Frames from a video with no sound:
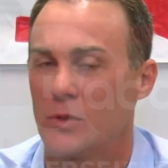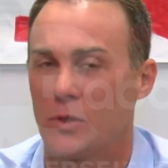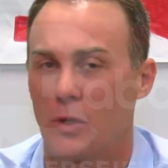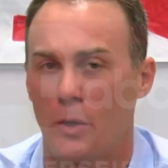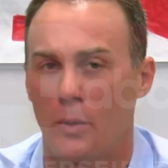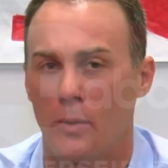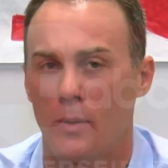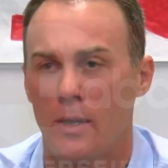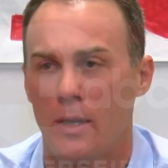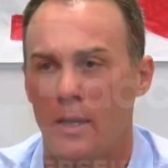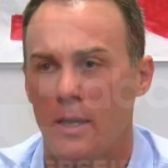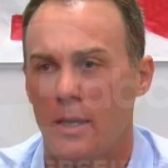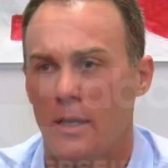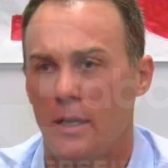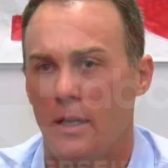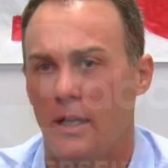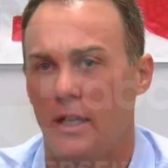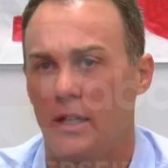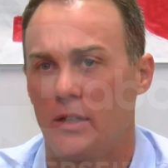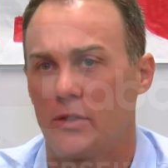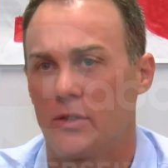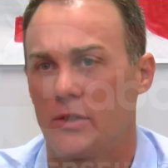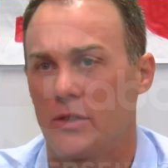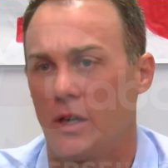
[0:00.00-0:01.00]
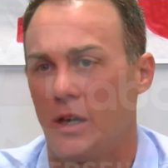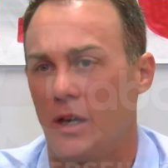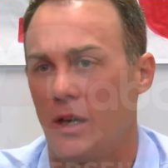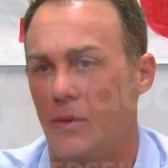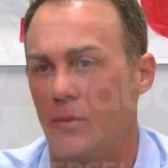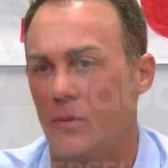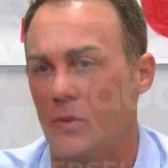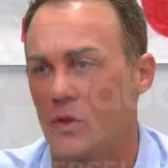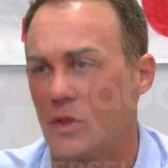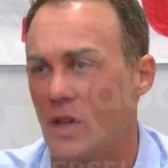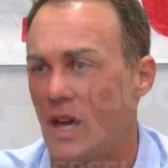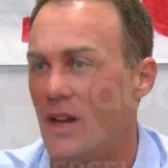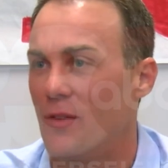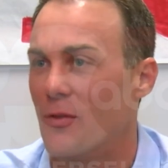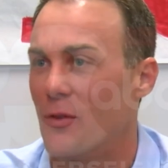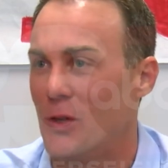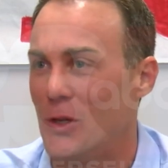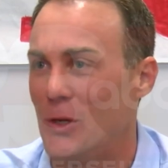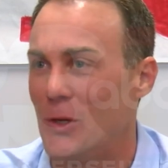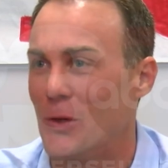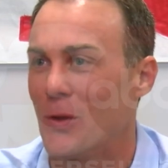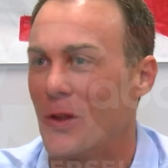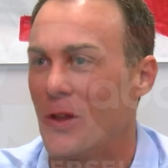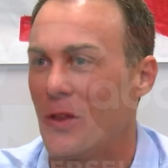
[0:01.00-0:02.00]
So it's, um, it's kind of a
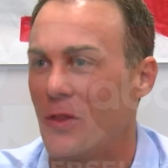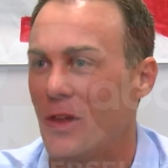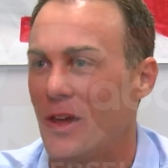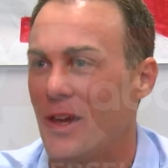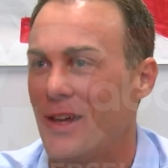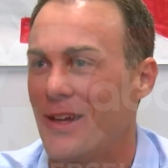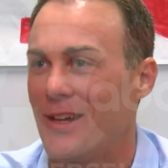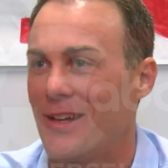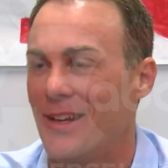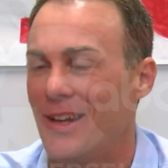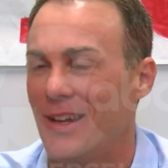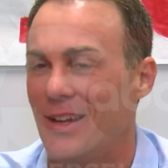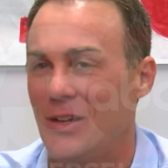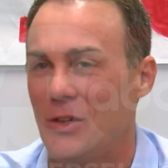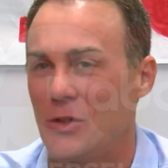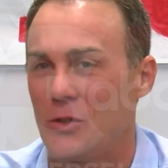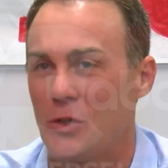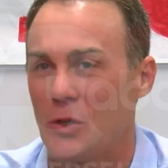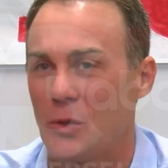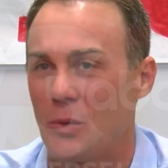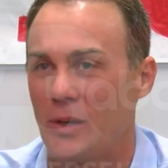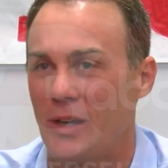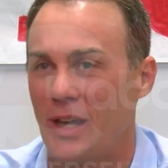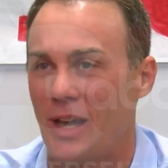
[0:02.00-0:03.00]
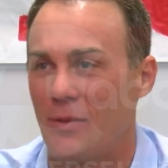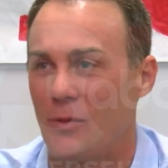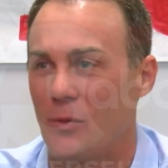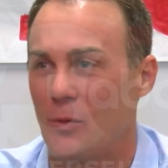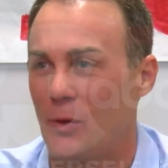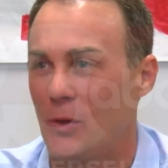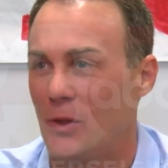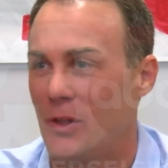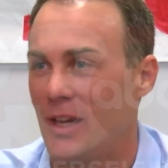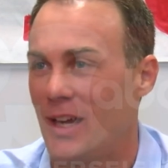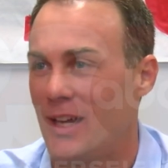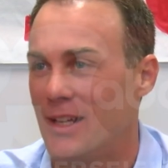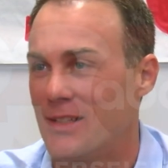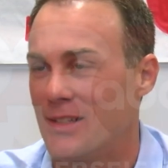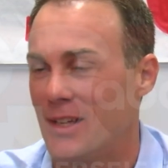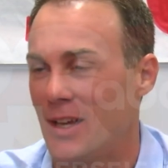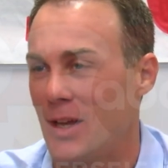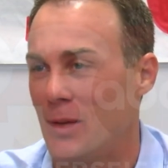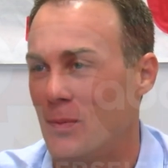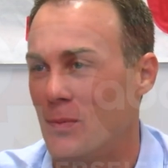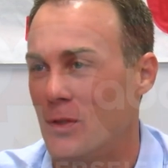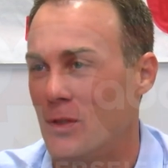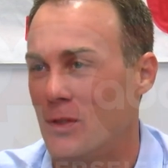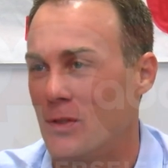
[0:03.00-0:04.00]
yearly thing, and, and, this year we haven't really had
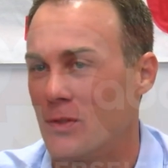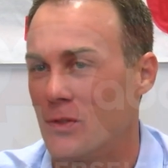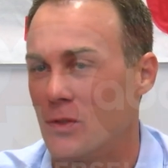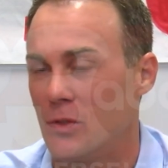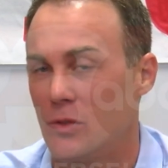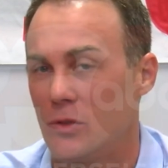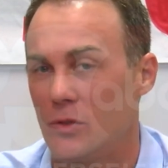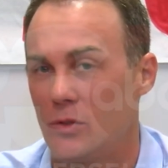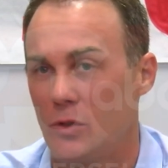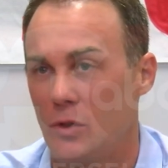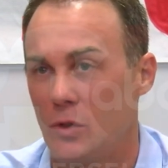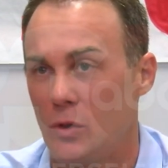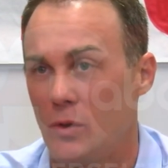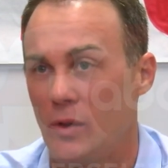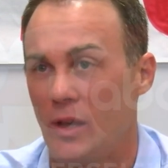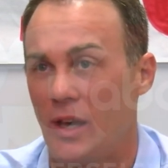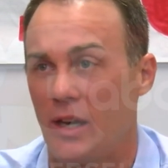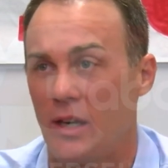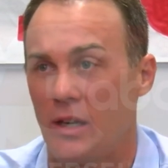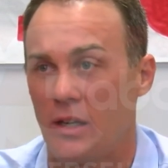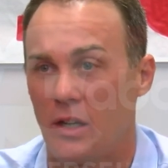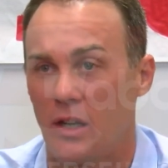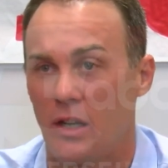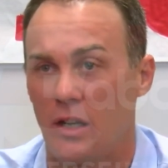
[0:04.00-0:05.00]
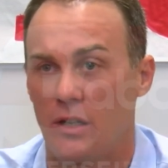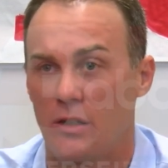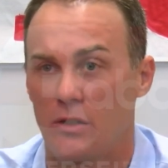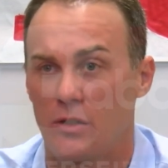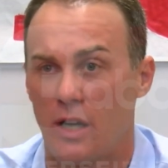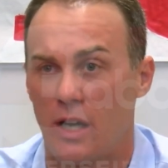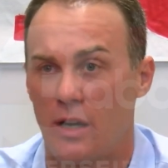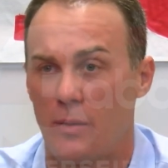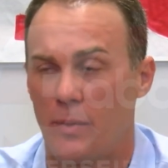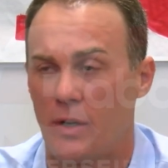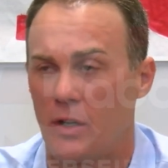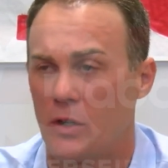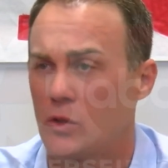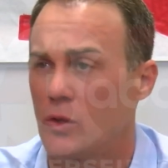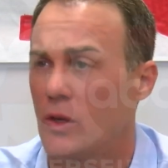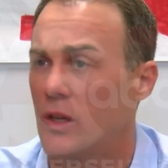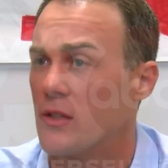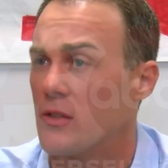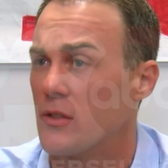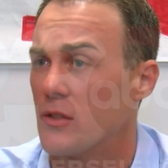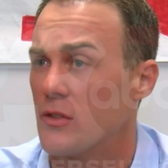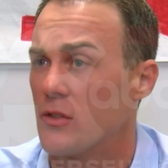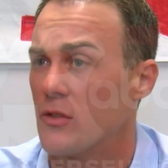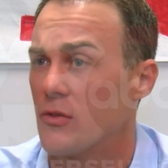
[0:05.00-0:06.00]
time to, to, to, do that, and it's kind of been a
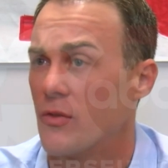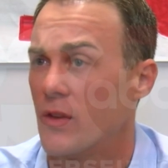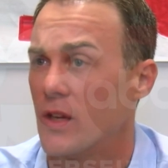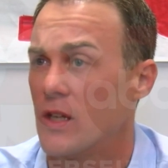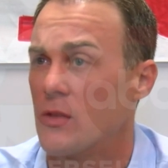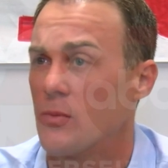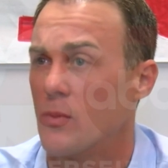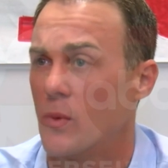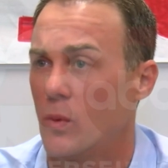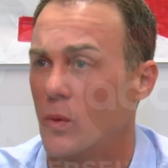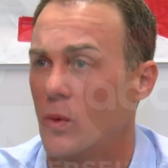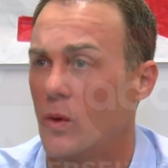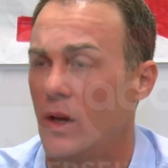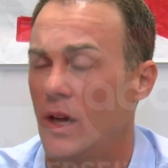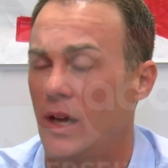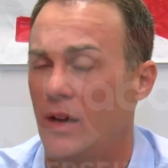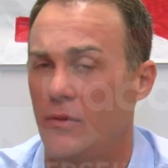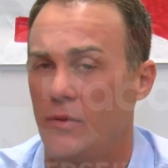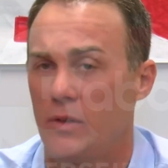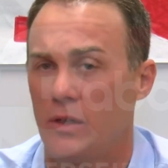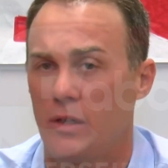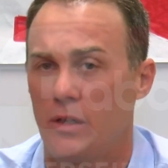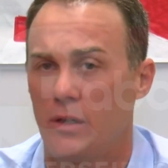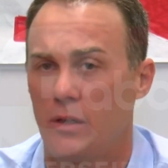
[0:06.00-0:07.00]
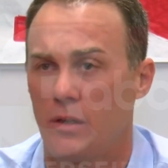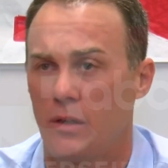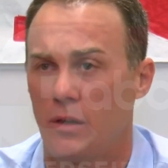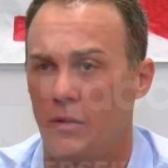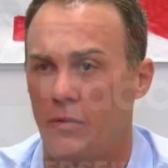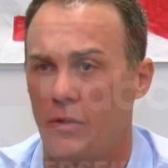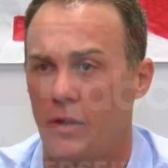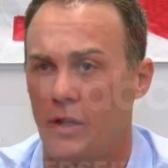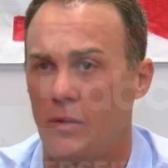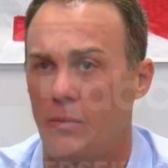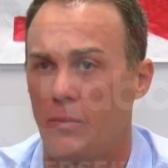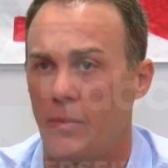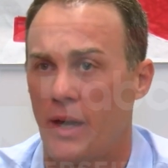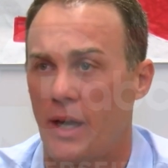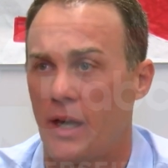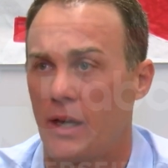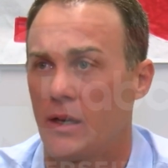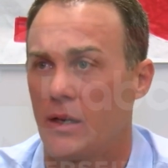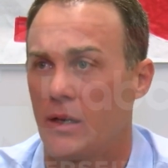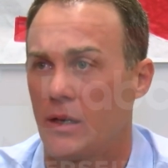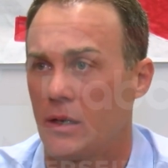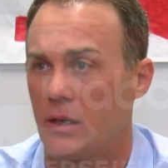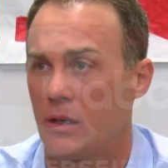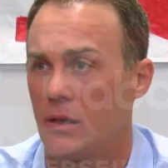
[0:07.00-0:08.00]
transition phase, but we'll have the uh, event
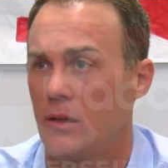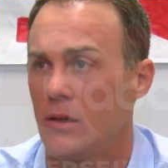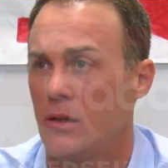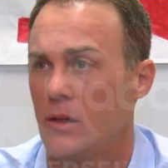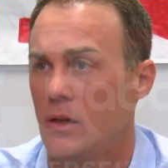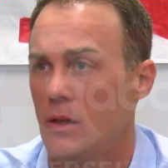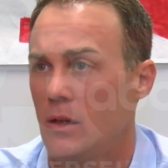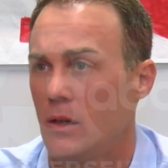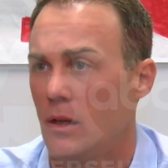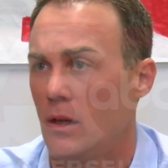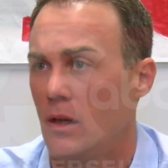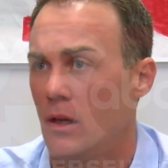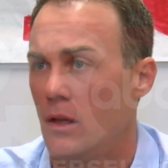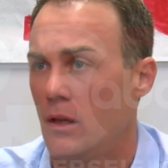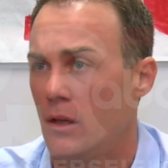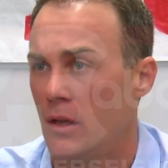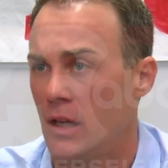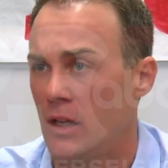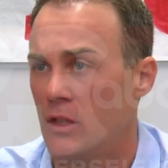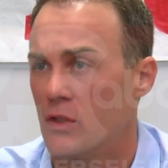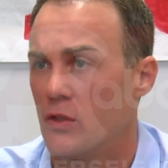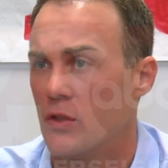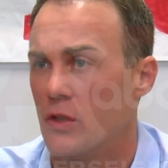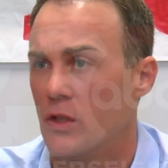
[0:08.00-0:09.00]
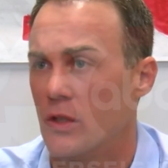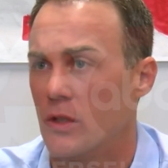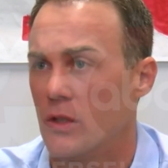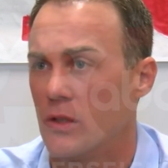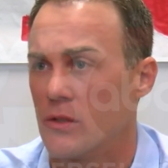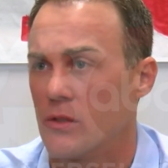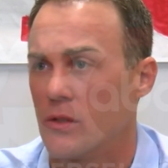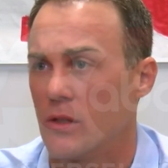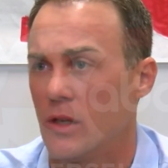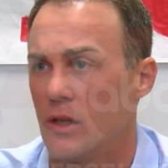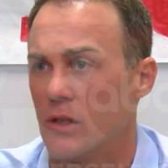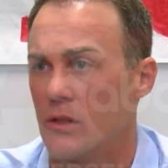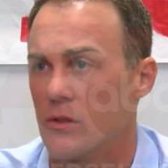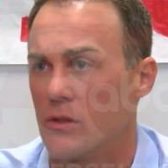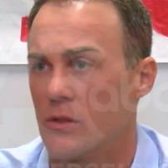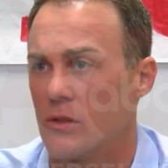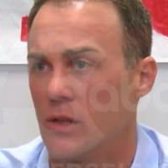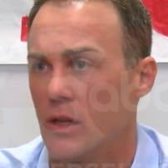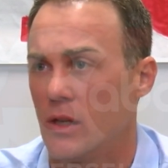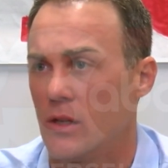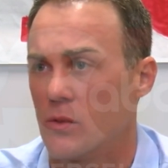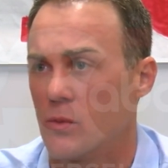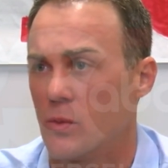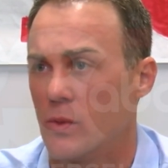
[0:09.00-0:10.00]
back uh, uh, next year as,
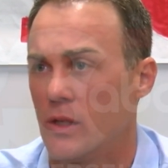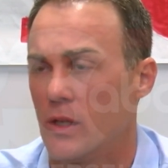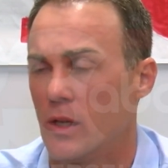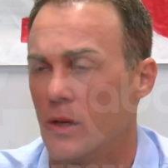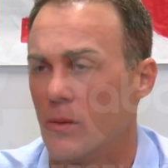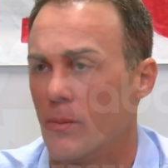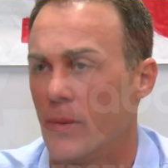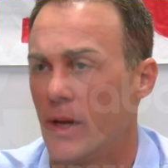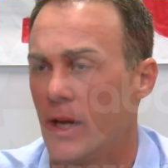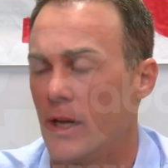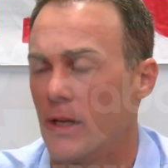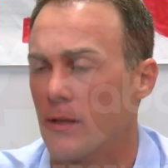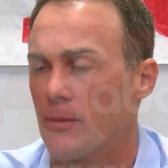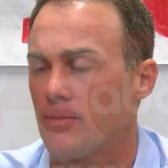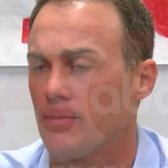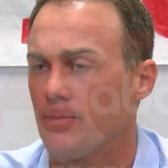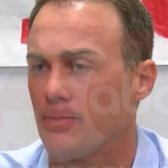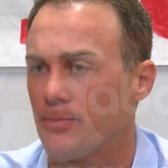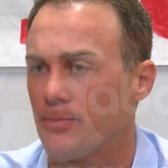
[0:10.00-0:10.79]
as, as we come back.